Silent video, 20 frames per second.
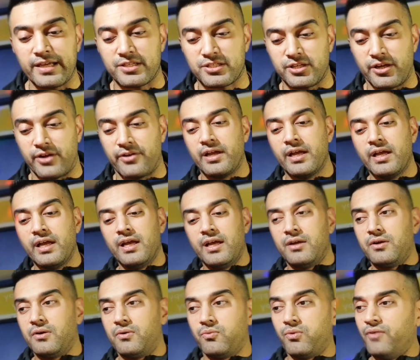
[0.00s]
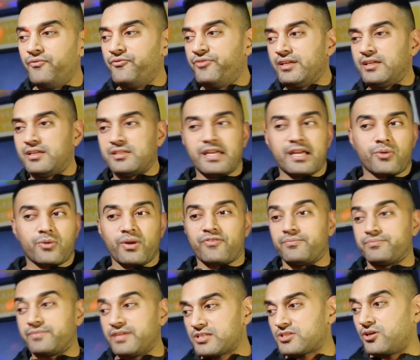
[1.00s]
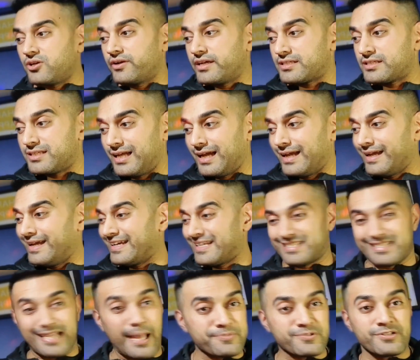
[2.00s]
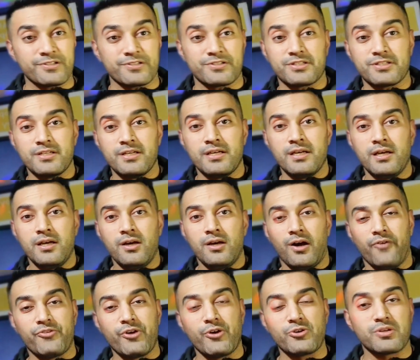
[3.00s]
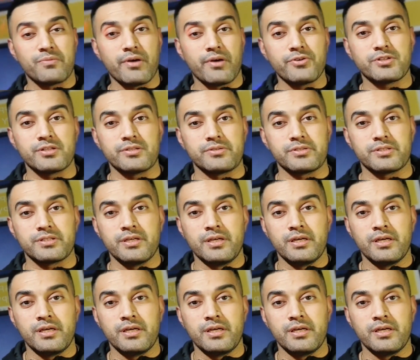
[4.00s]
So one thing you can take away from this song is like acceptance of those emotions.